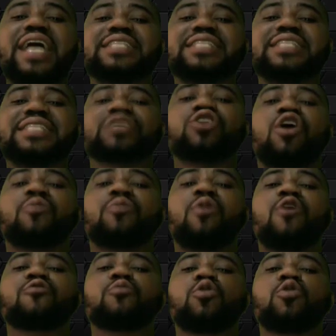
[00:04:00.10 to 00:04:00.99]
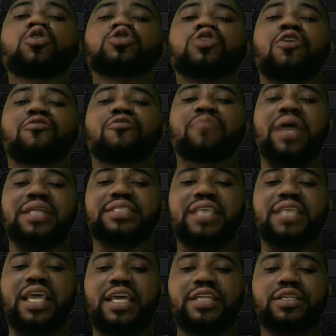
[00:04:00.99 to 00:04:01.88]
getting the number of moles of
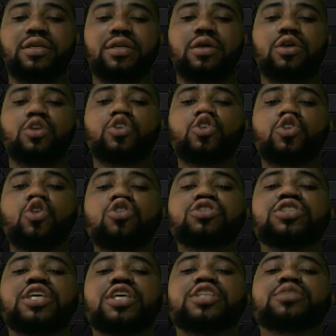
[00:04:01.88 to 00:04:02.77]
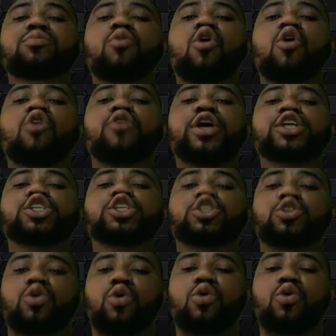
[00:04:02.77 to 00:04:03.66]
methane, use this mole
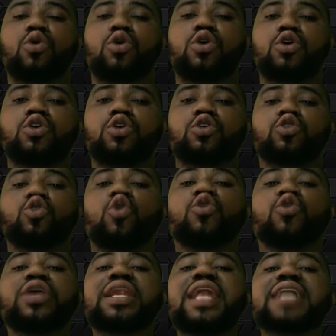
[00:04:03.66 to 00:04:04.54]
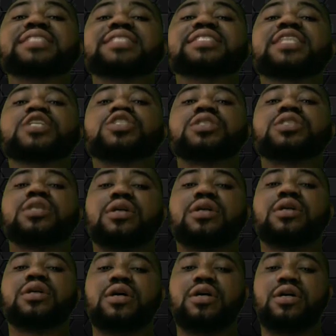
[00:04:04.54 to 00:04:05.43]
ratio to relate it
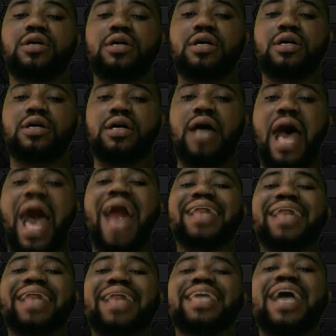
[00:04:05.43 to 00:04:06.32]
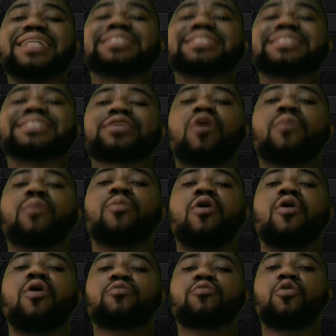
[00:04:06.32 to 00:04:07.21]
and get the
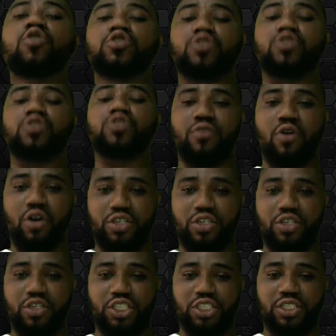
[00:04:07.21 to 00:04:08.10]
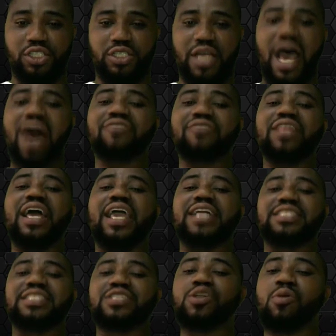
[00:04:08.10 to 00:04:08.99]
number of moles of oxygen. After
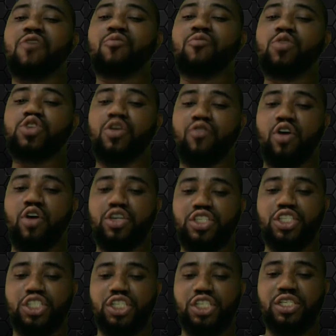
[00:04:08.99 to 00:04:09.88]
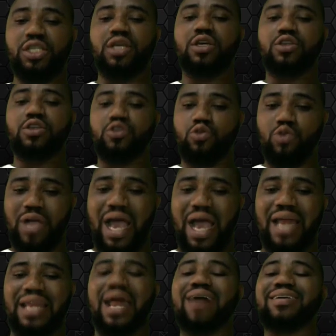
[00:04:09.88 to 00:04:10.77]
getting the number of moles of oxygen, you
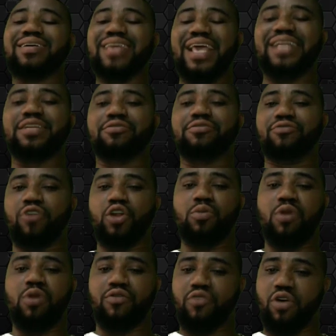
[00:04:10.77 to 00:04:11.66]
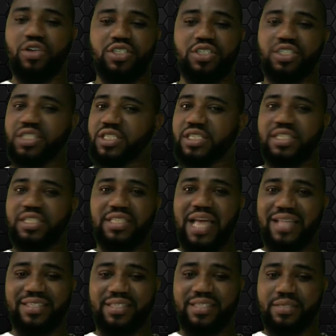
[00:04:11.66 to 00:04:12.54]
can now get the volume of oxygen. It's
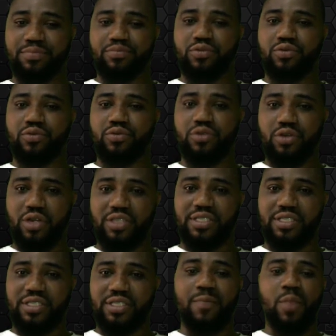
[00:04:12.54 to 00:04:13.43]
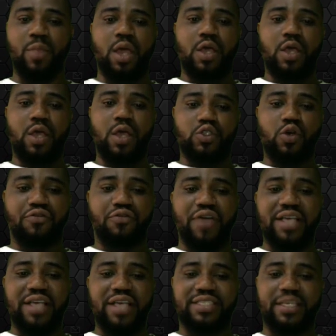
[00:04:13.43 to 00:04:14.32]
that simple. You understand? So
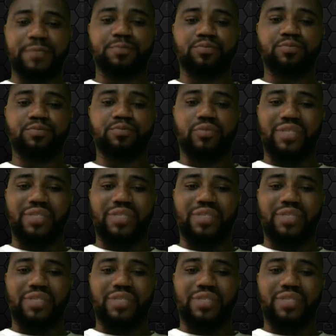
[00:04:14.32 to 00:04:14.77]
first thing,